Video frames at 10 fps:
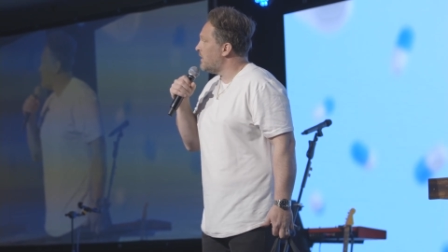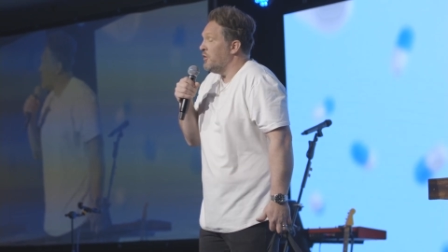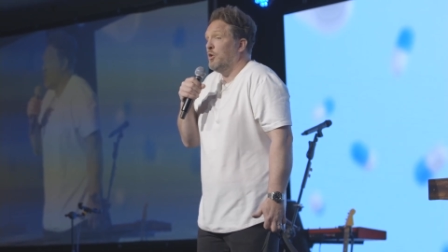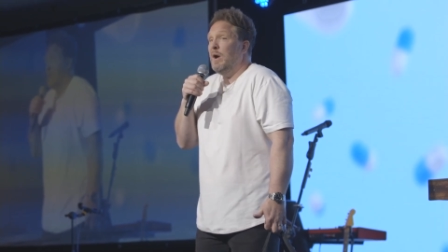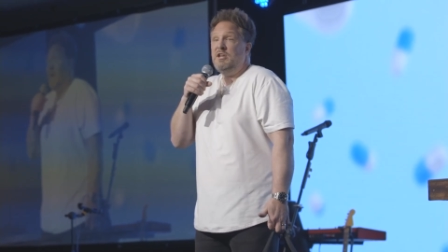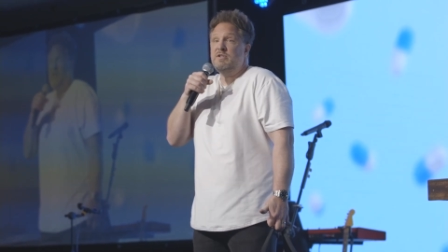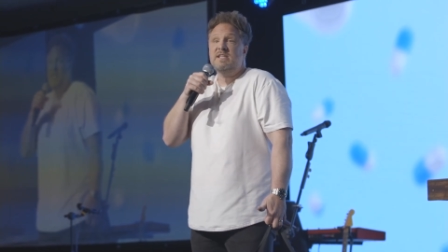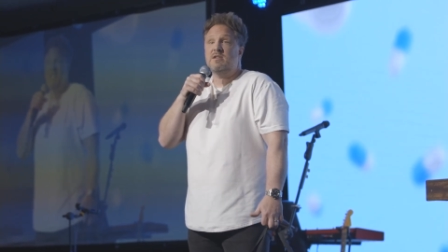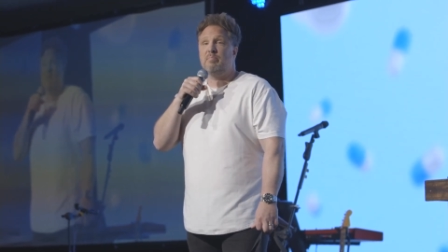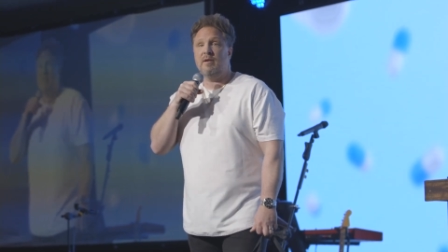The way you
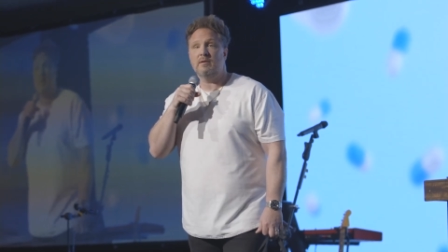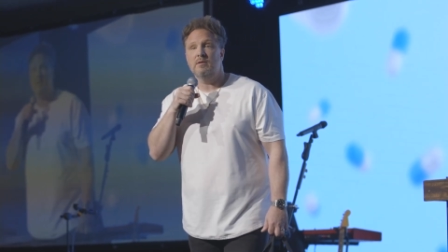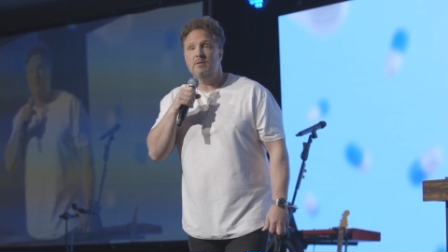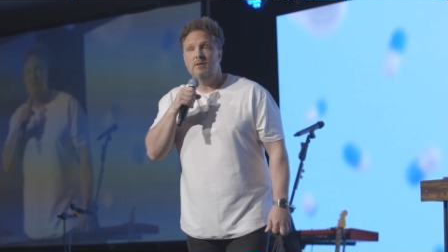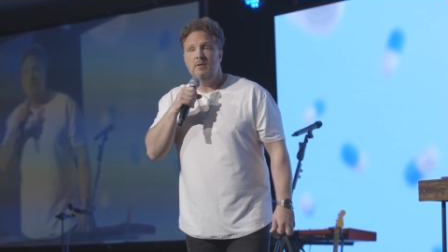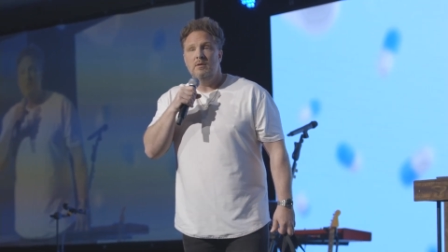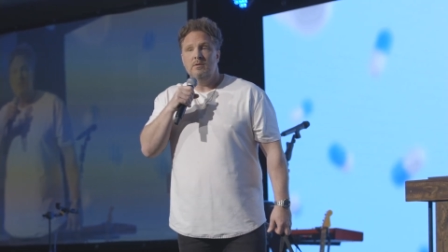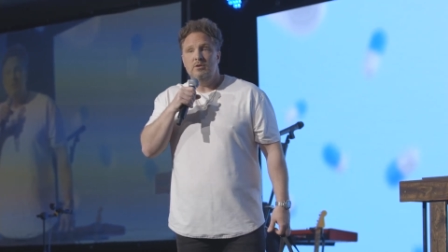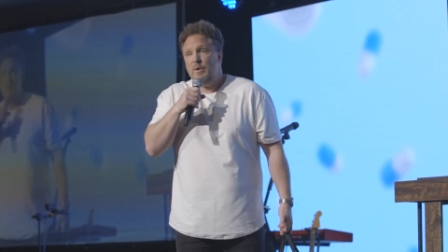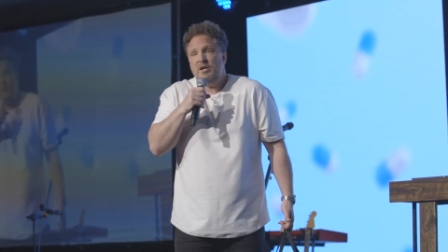discipline,
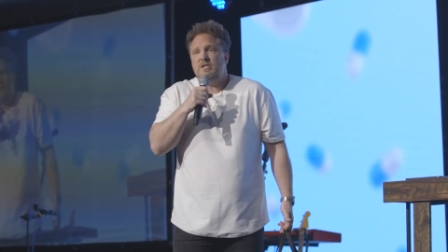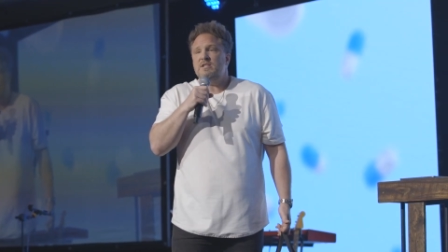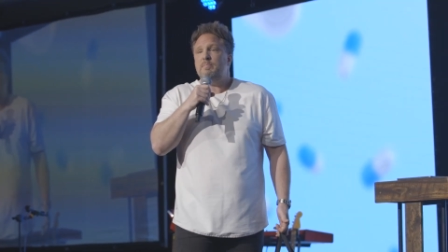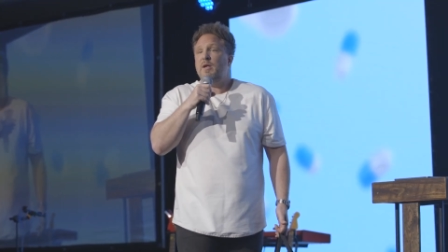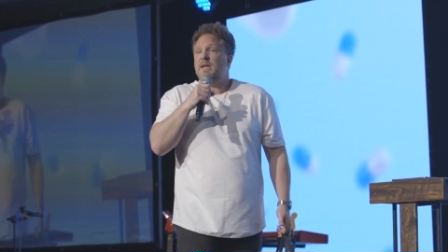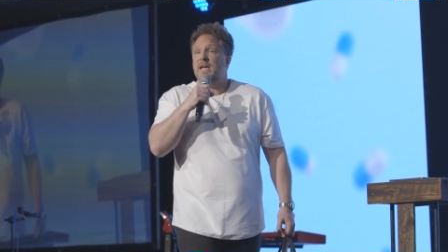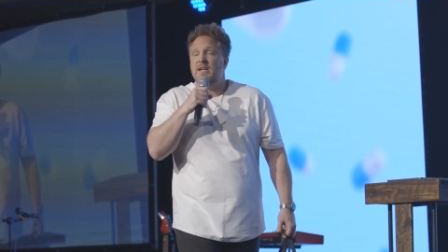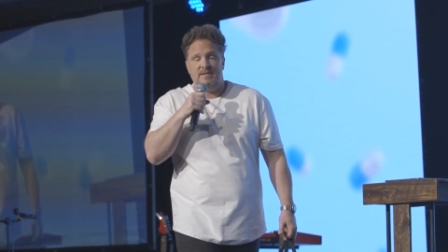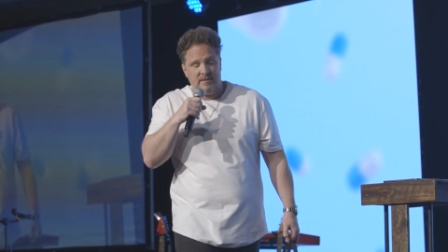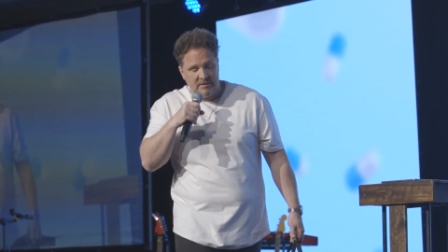the way you discipline
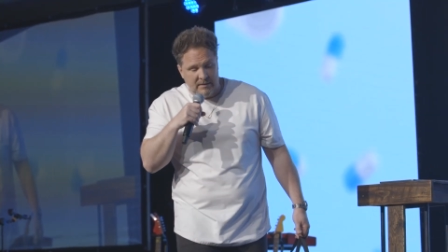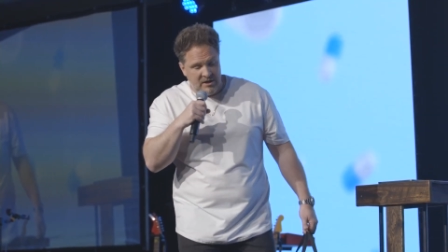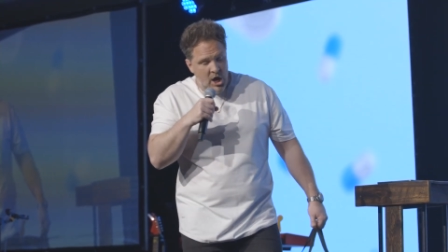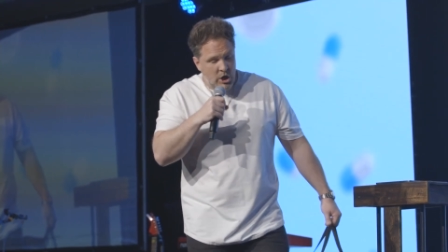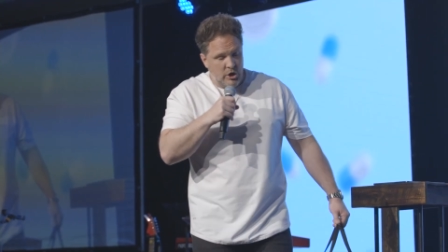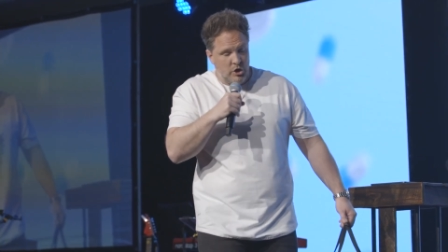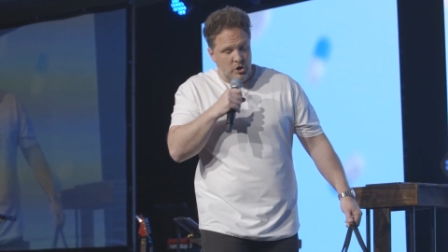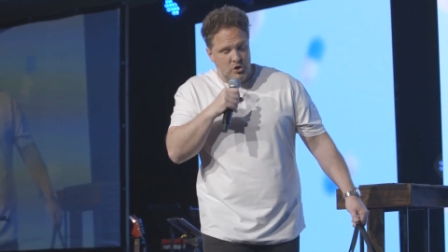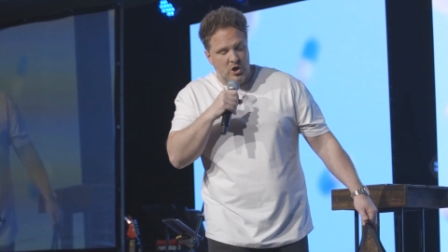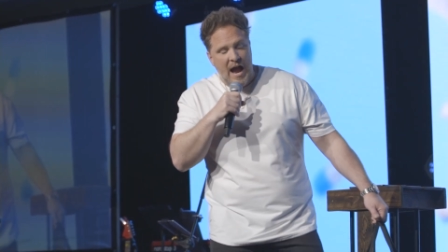kids, sometimes you, are
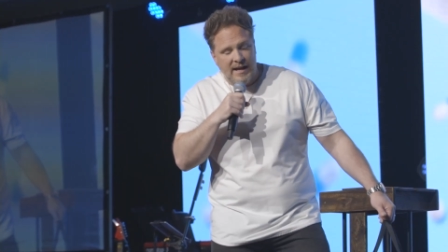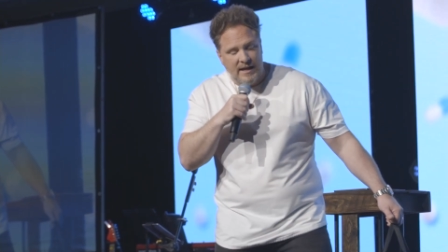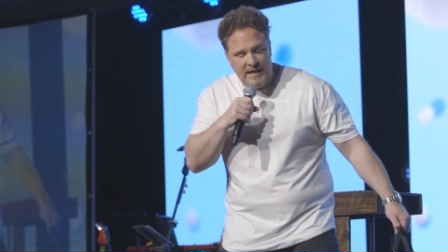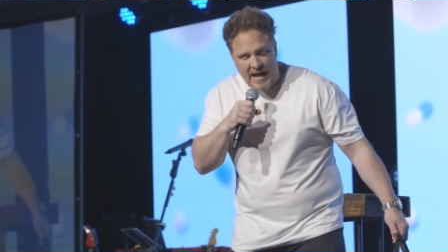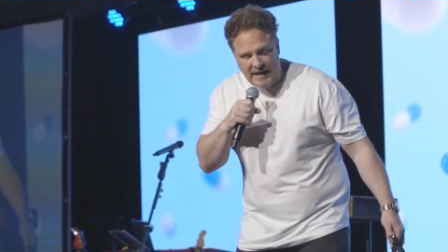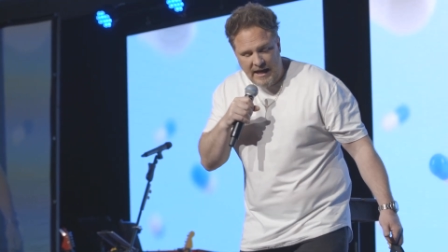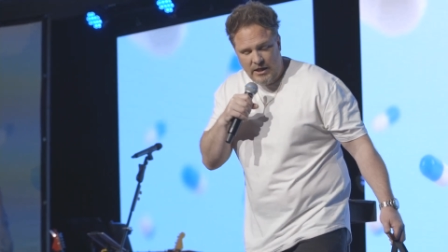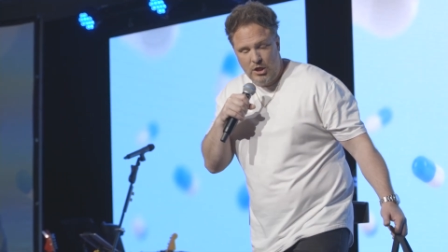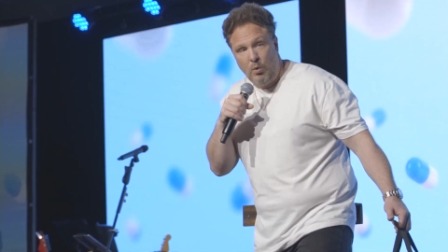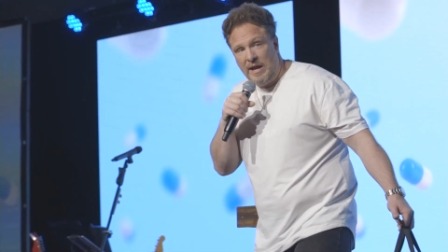dragging that
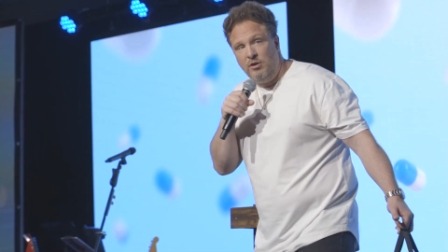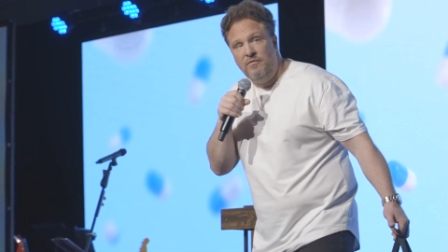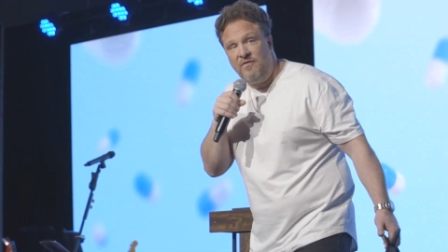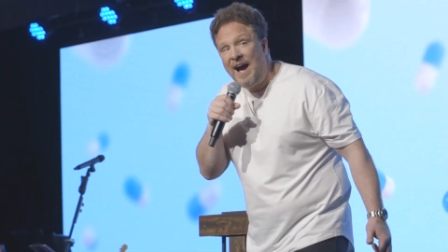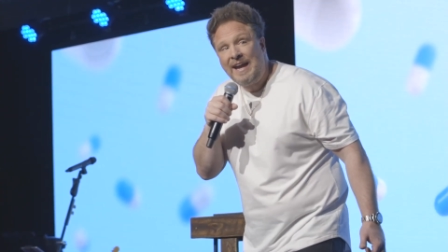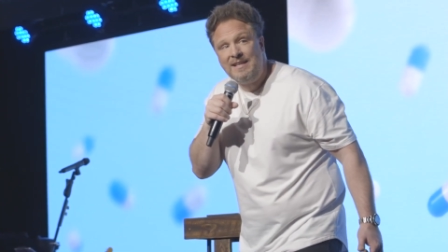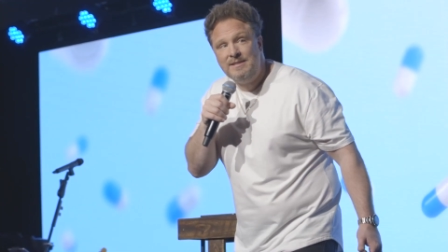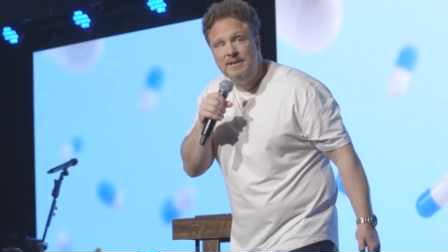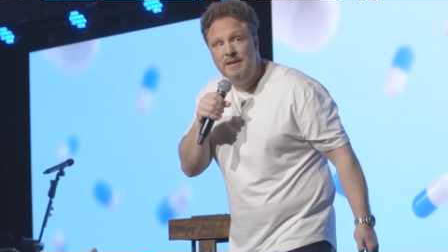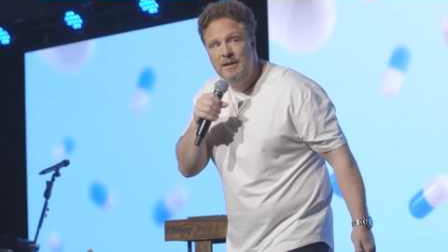in, the way you
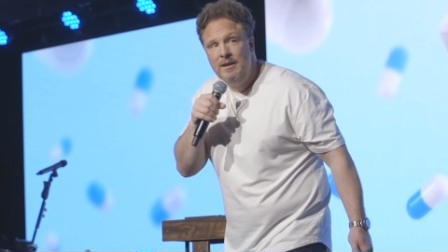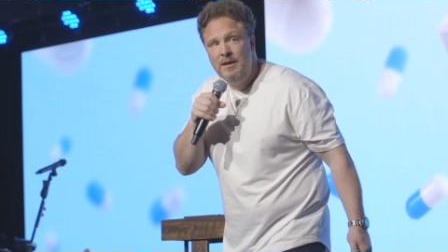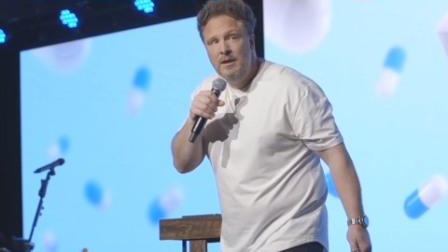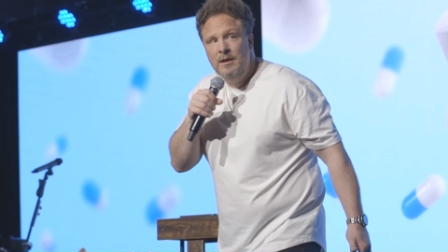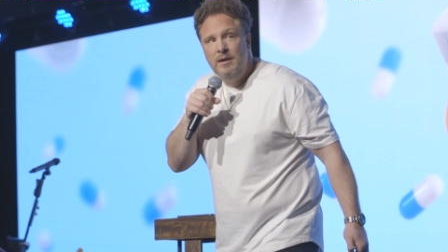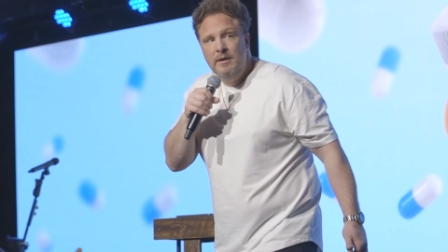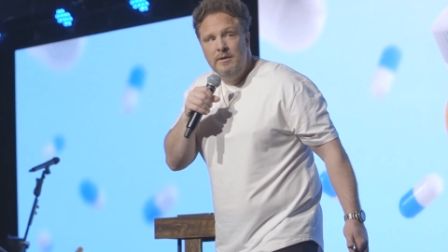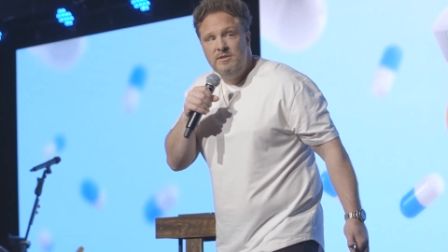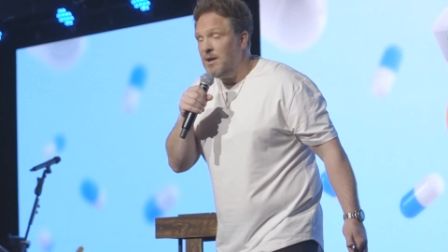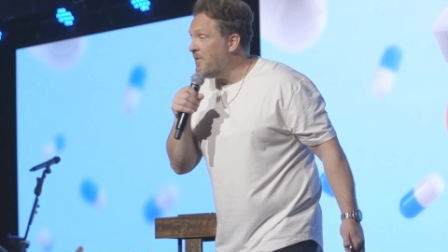fight
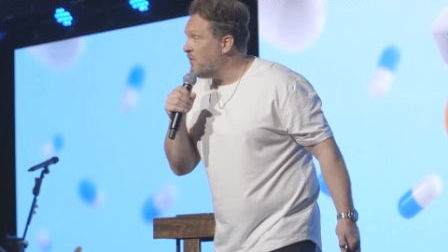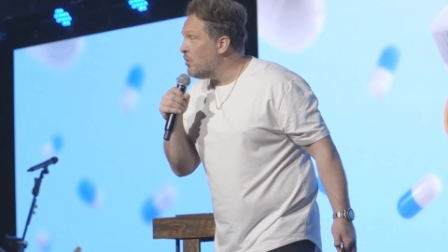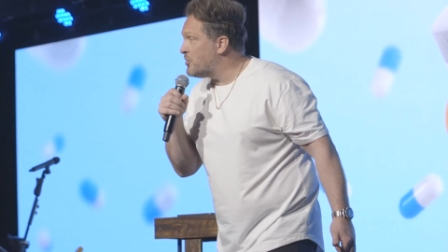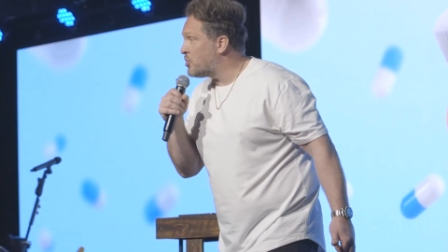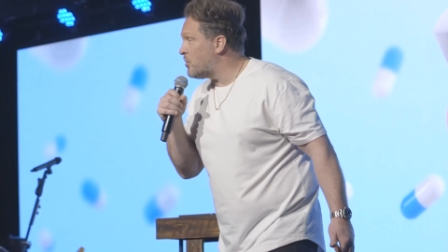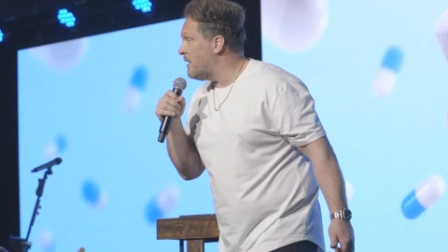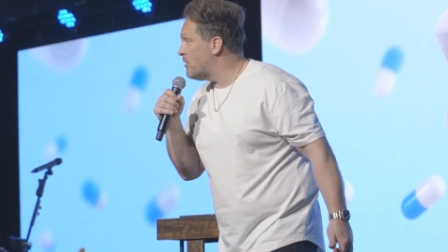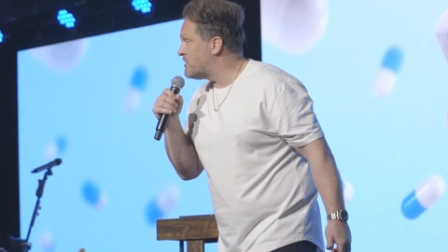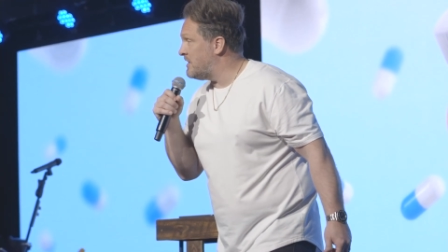some of you are screamers and